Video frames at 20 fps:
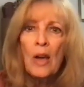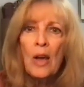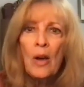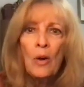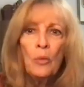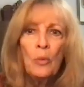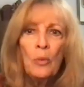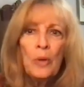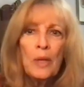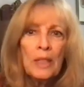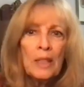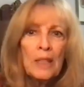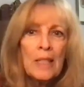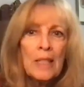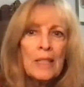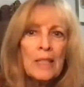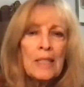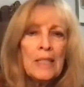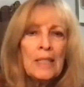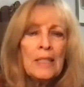with a
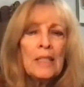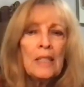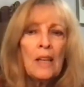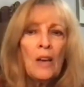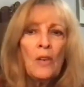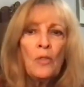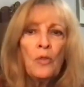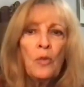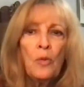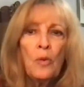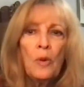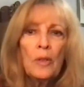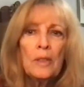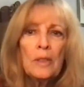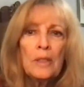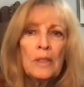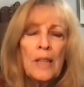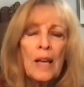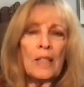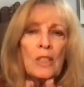sense of
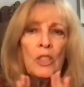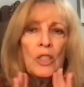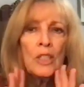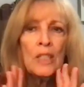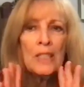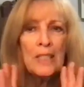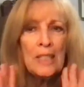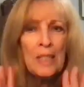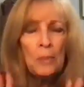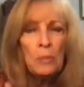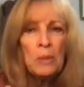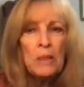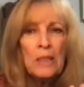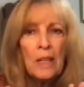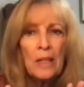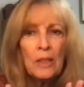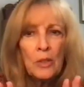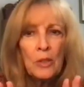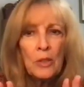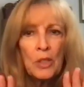not just deepened
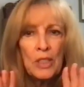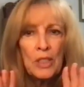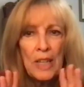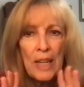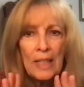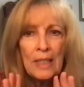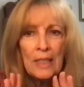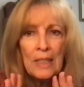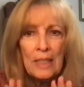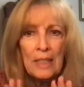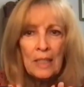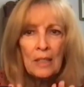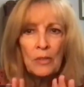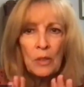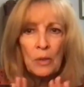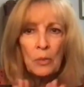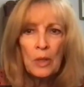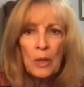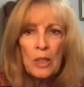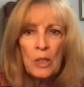understanding of
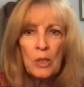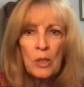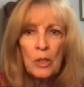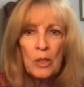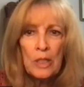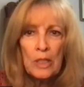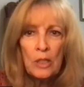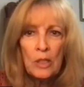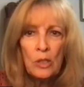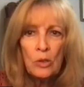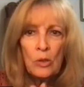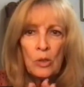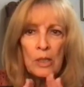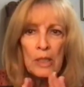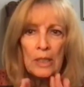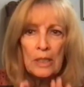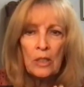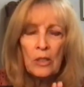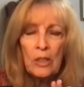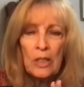the racial issues
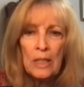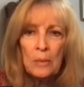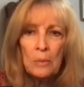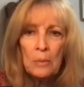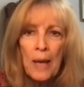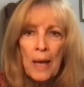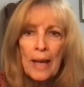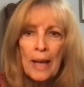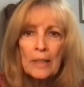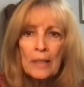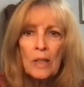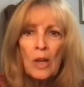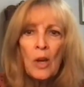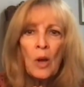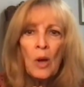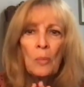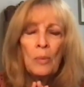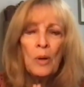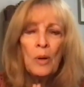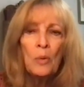and their impact,
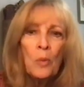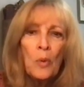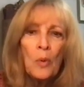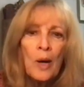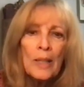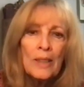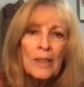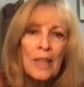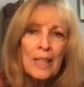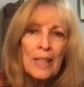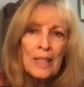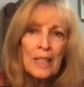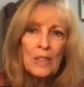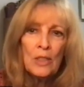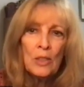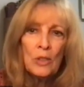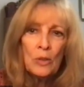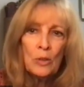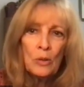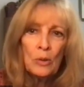but what they
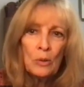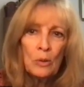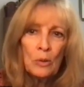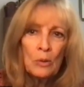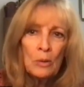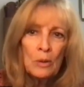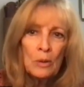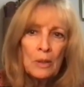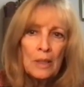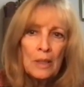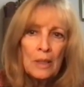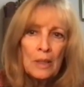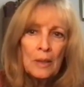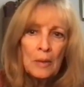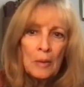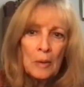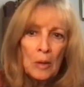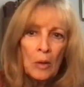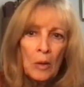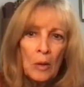can do.
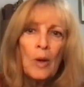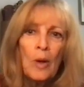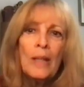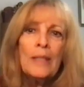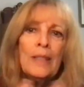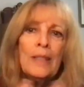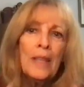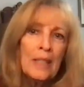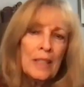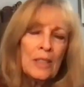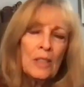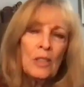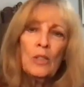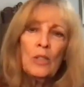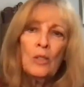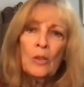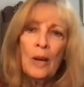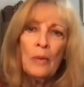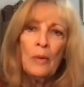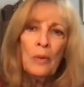
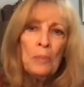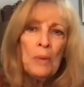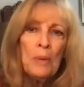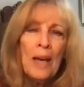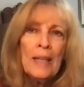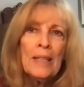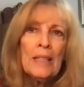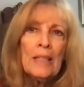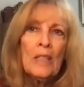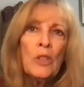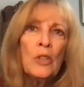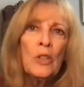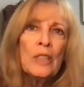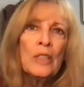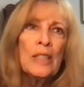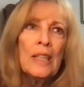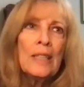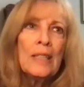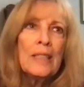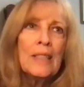I went back and
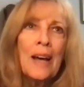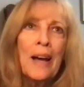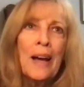looked at